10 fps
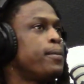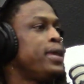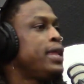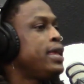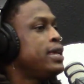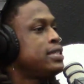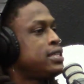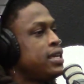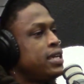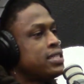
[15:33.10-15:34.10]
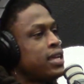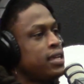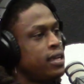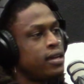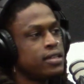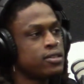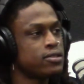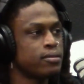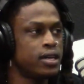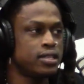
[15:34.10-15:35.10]
For immediate shit. It's like, yeah, it's on
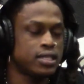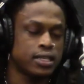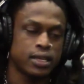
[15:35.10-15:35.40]
some other shit.